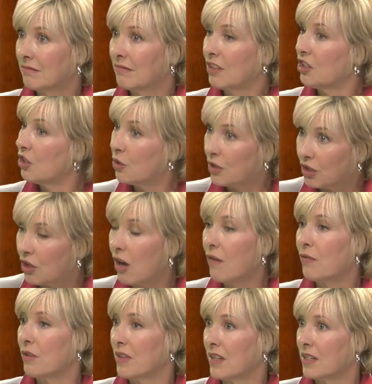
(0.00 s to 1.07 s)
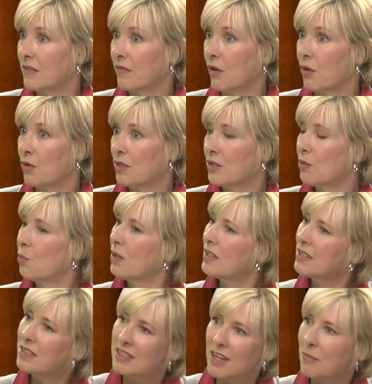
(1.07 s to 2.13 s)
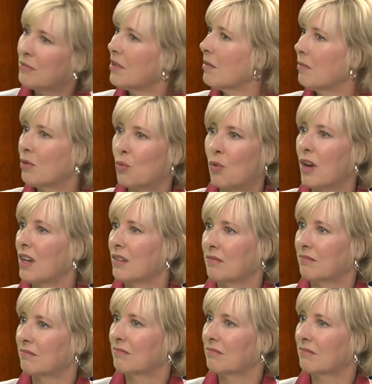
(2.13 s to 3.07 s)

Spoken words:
that you can offer these folks. What's step number one?